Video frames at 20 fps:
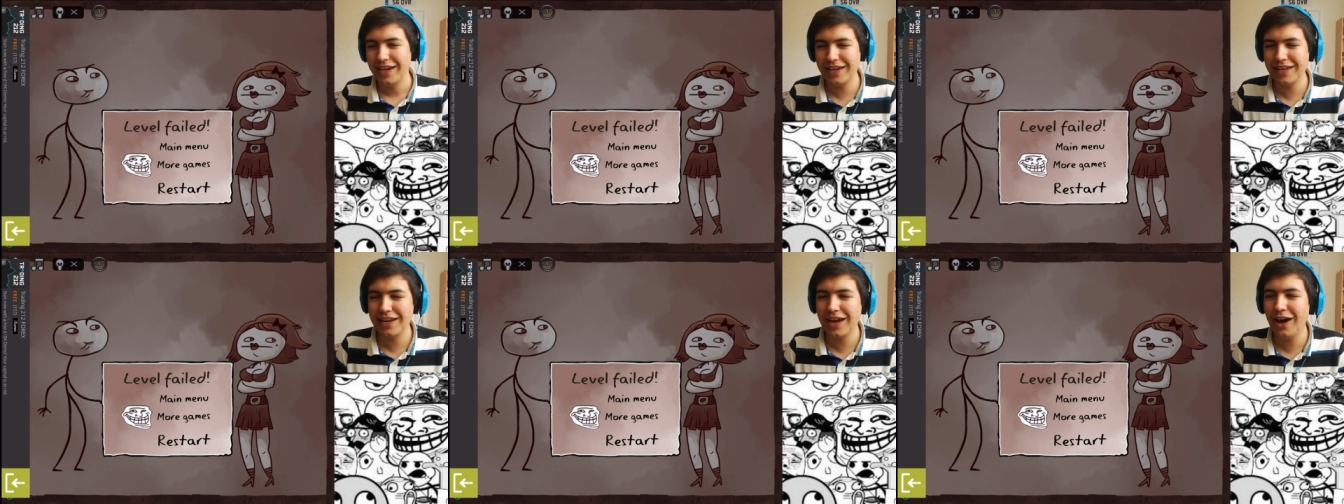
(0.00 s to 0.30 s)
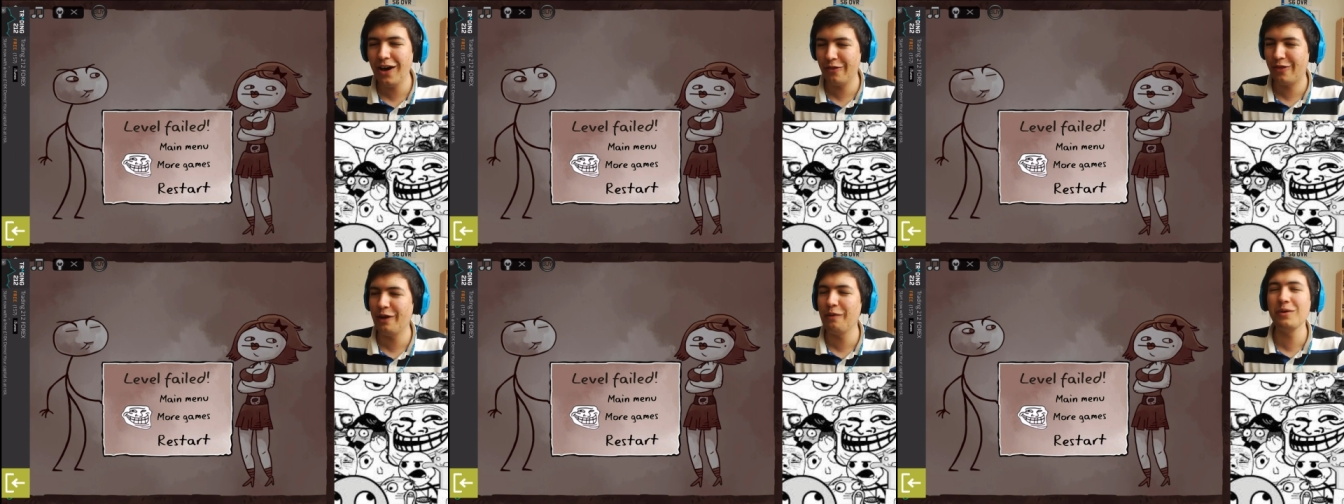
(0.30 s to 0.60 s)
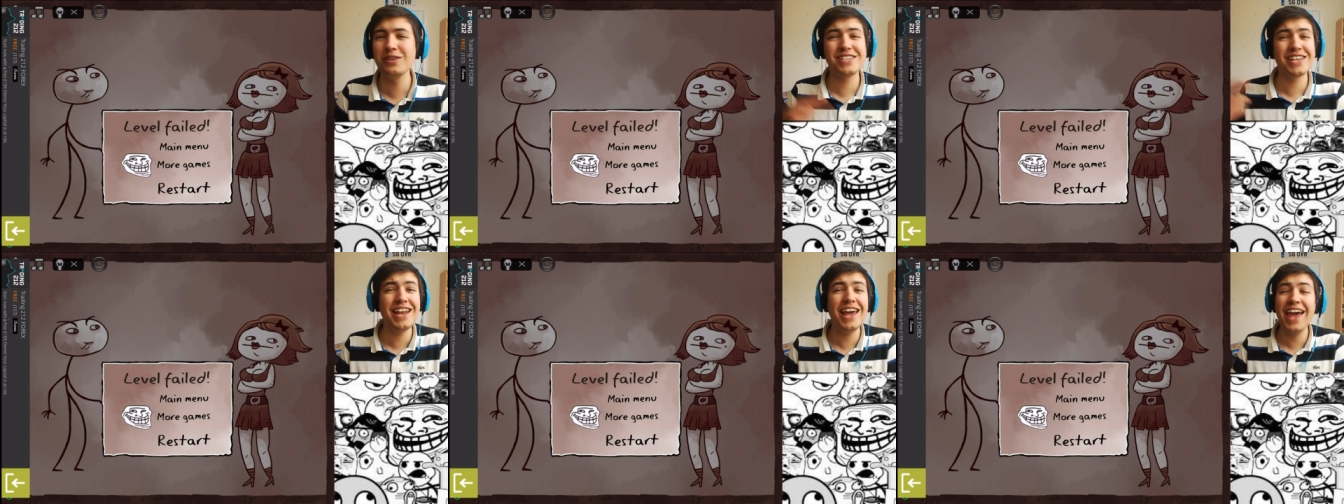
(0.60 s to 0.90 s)
He, oh,
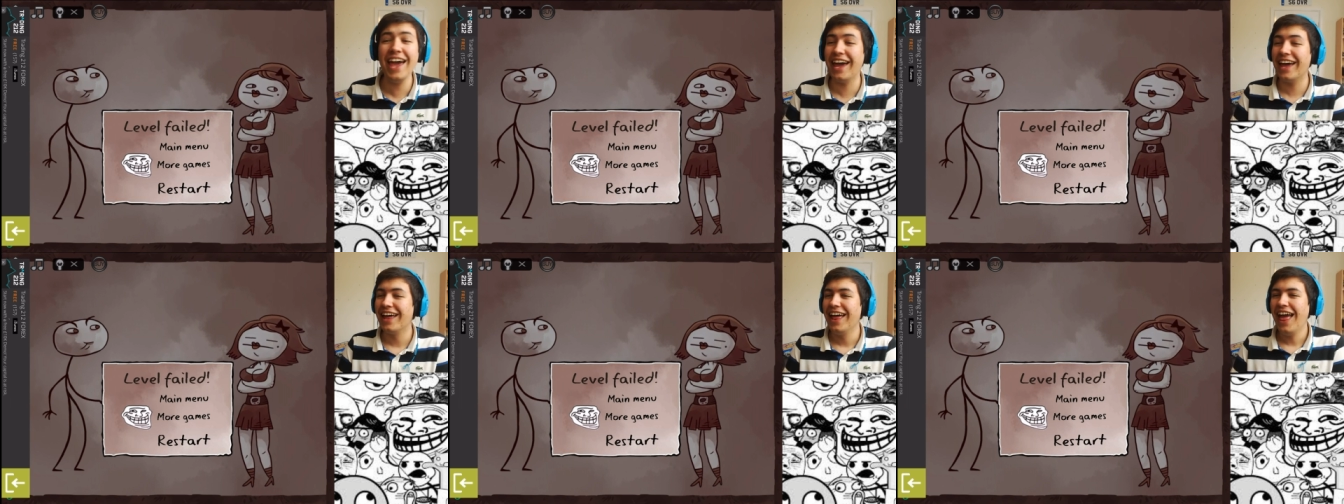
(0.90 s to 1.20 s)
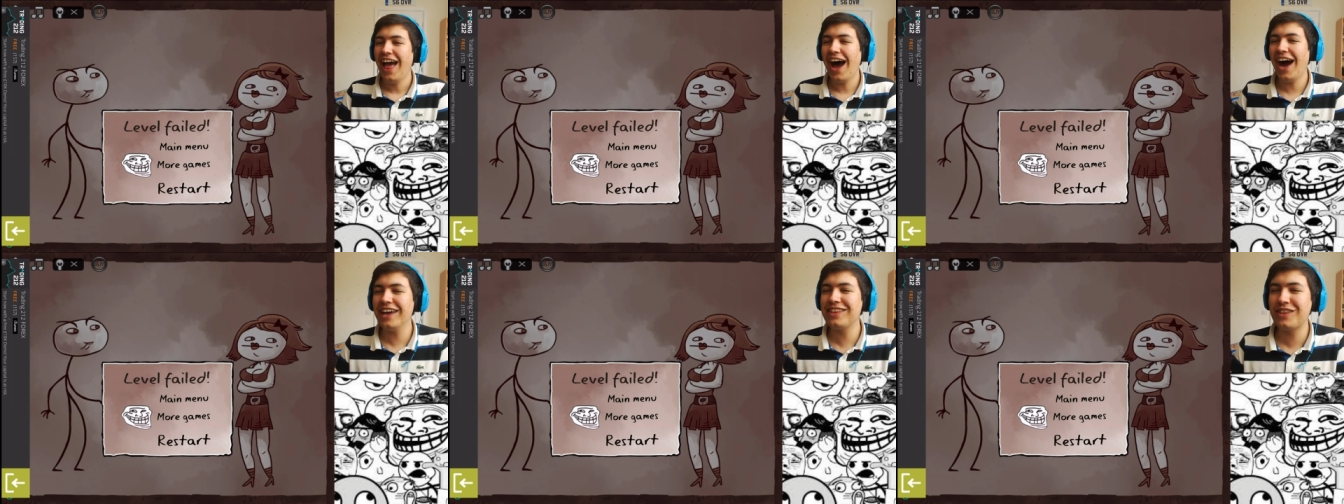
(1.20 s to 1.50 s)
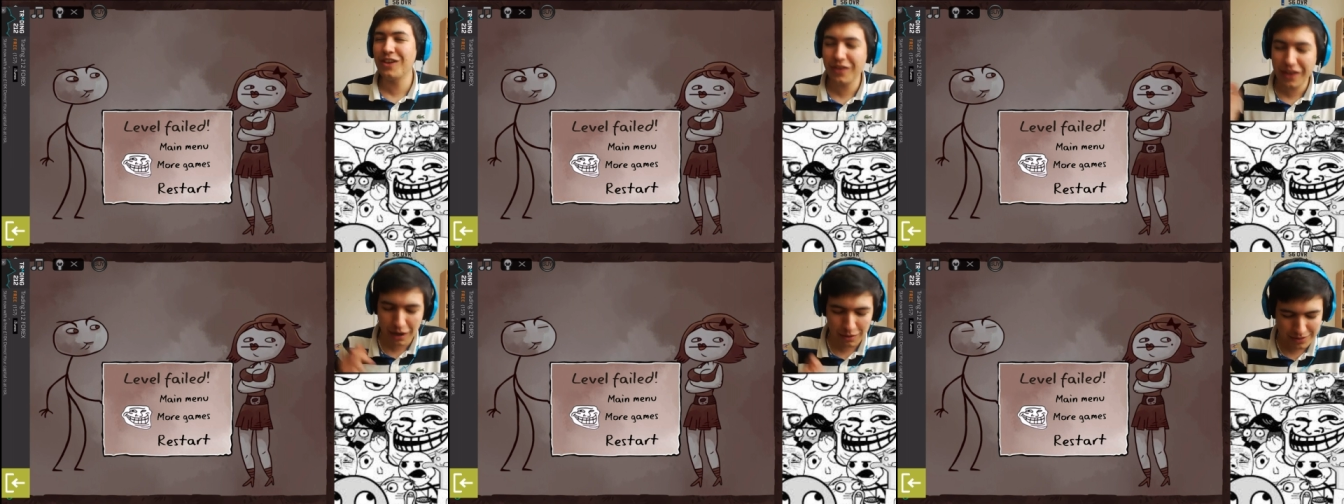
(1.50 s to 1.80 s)
that wasn't it!
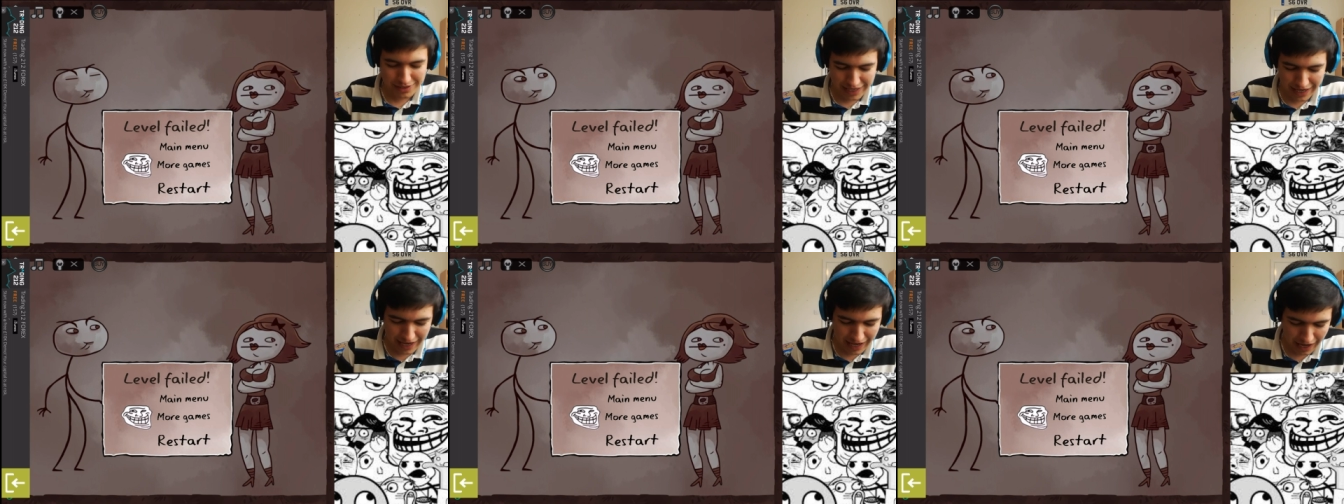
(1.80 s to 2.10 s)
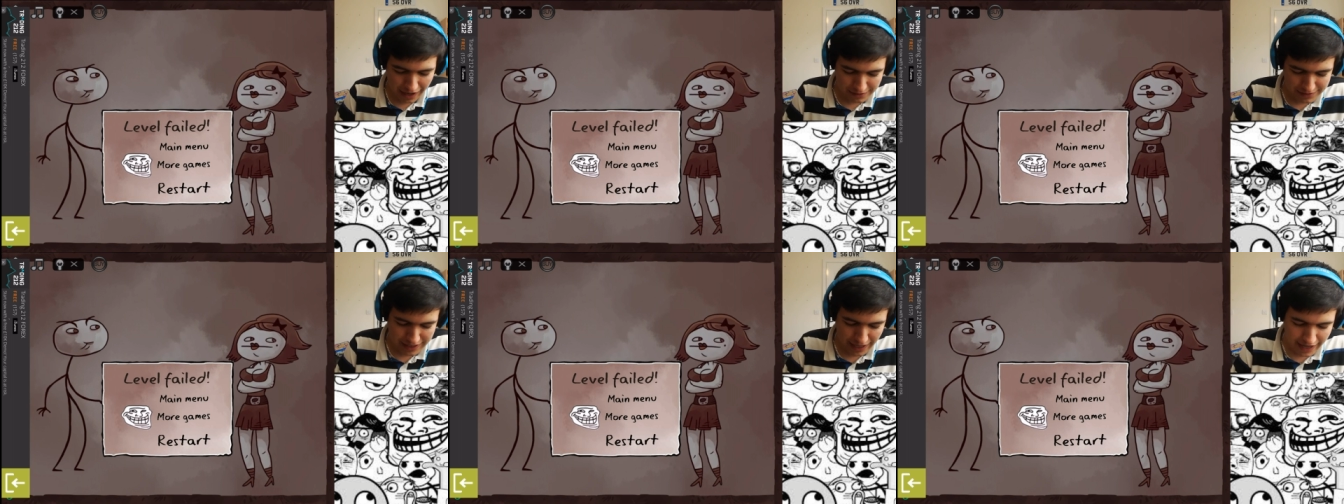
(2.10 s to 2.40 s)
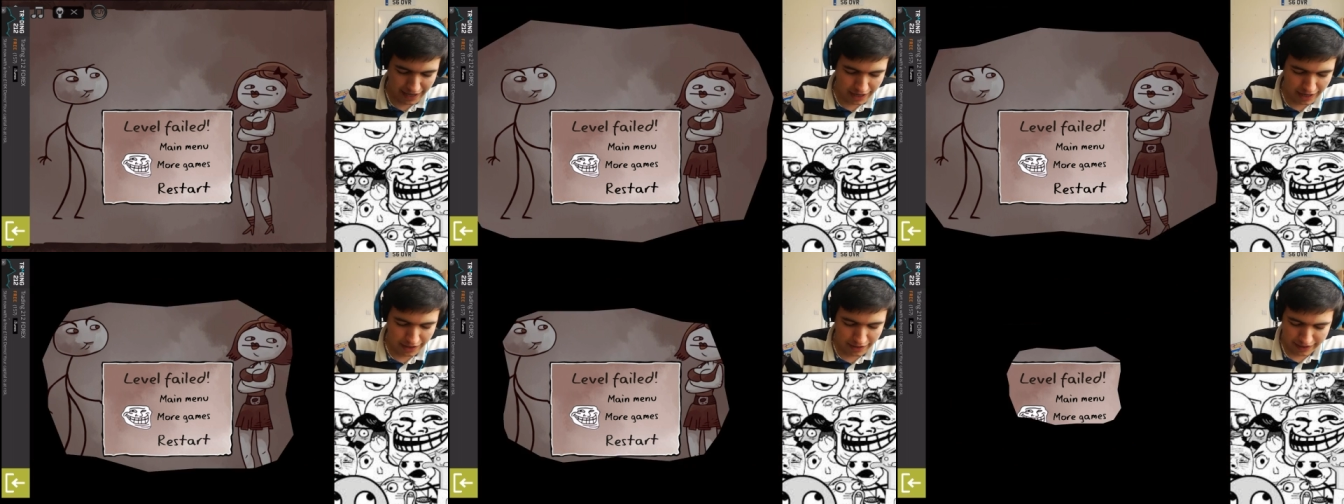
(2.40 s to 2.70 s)
I thought that was it. I was
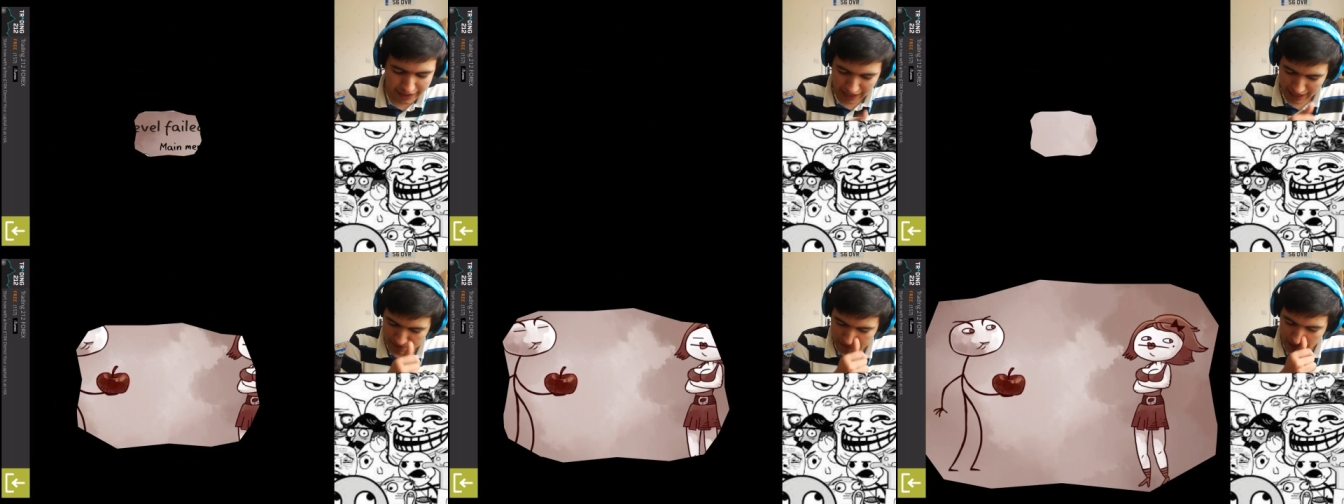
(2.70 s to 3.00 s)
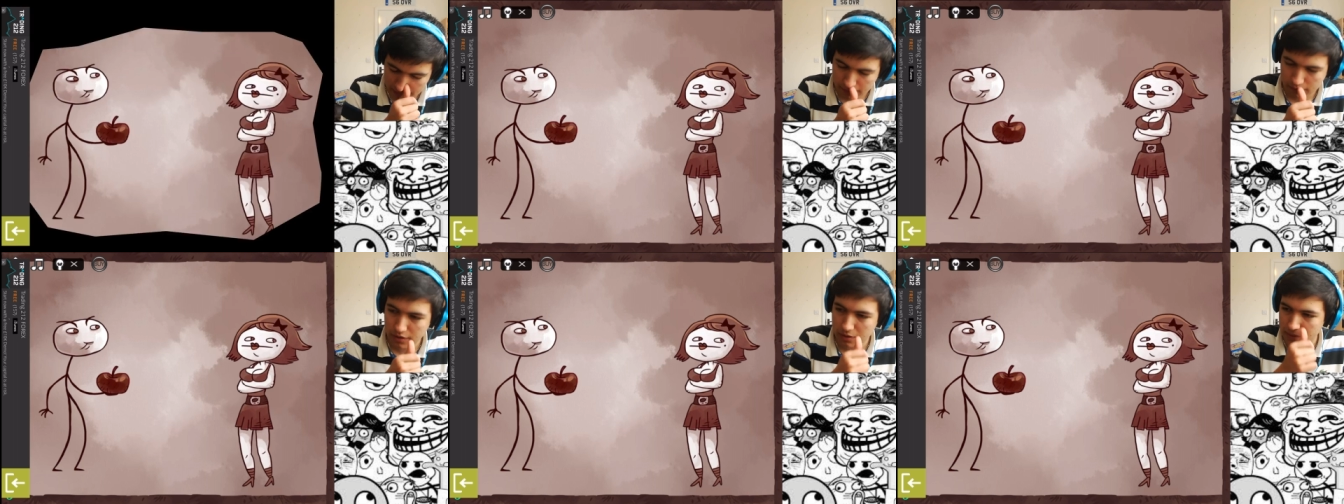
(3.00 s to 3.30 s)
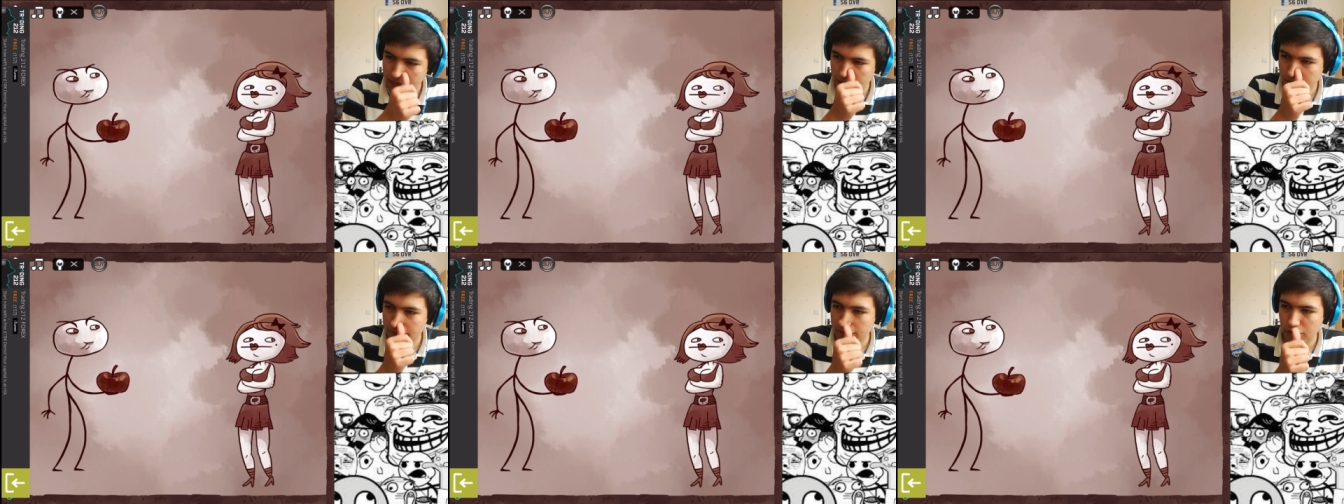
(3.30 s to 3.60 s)
like, oh, okay, maybe
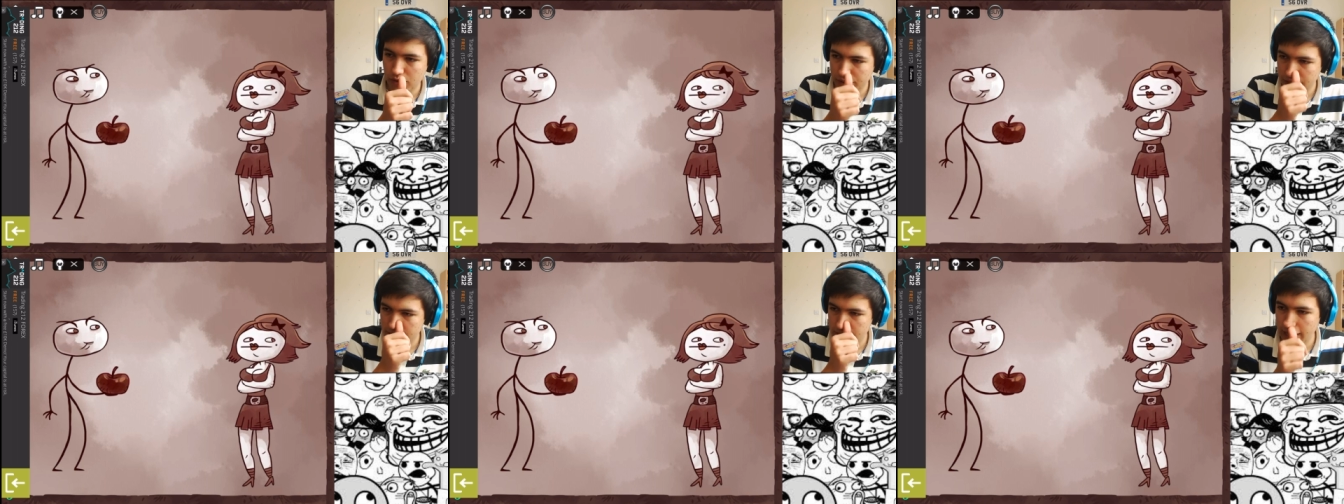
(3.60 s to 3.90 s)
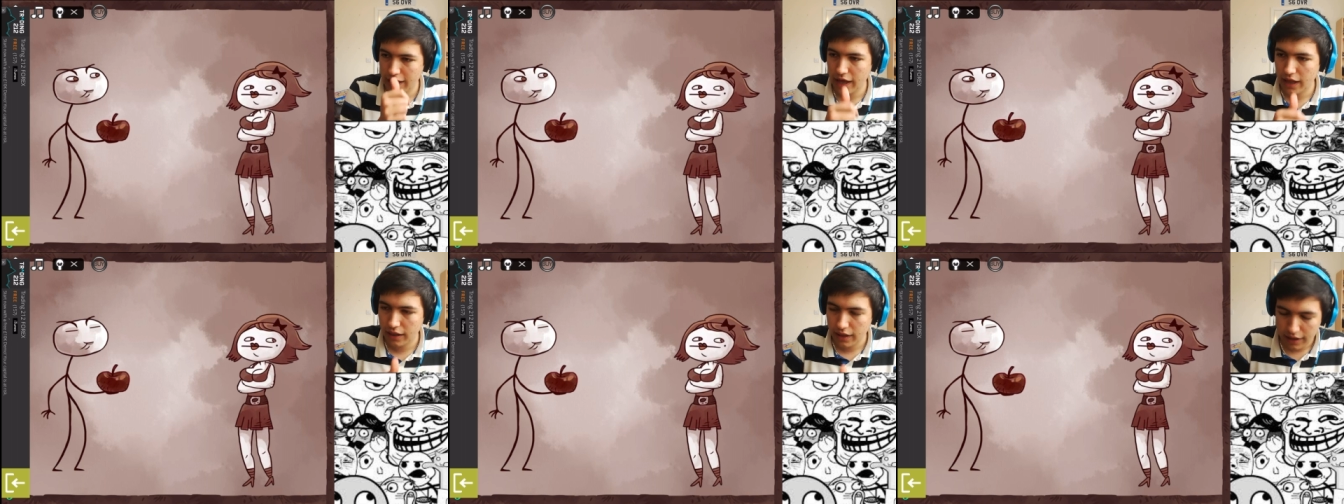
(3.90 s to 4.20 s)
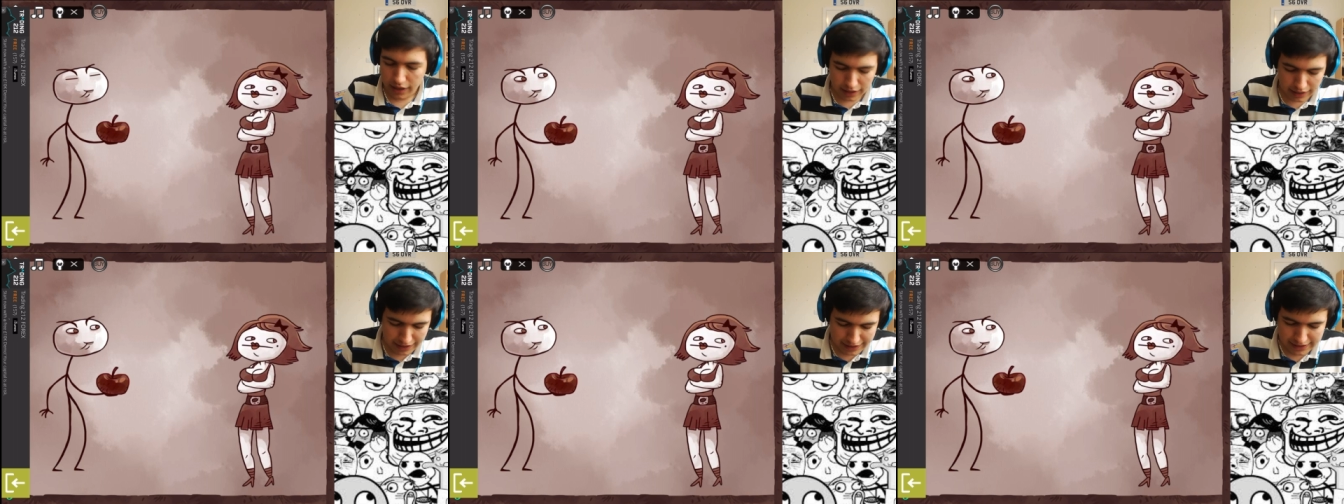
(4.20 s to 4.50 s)
we're meant to annoy the
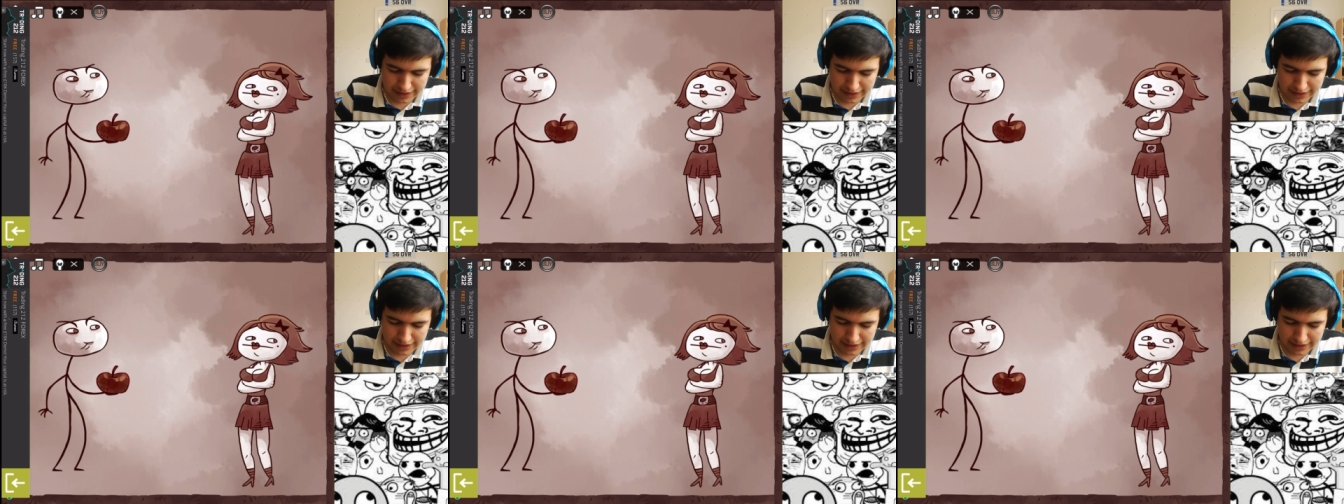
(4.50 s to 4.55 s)
girl.